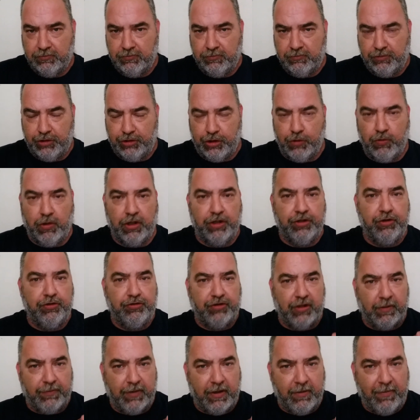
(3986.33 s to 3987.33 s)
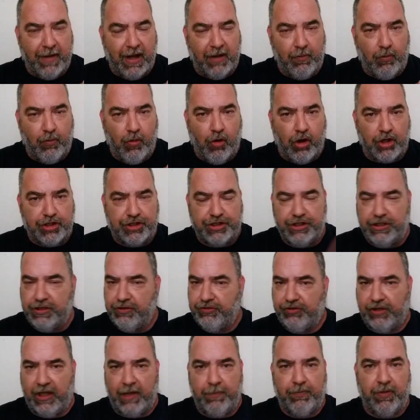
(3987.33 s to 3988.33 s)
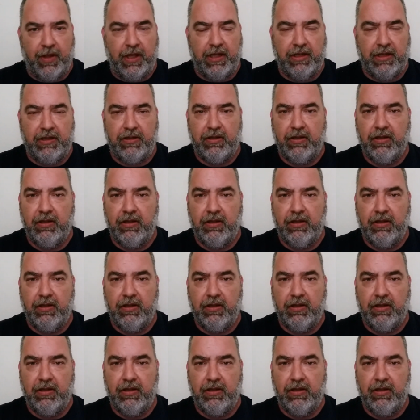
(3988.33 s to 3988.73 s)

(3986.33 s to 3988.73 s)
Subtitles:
You want to do something about Washington? Same thing.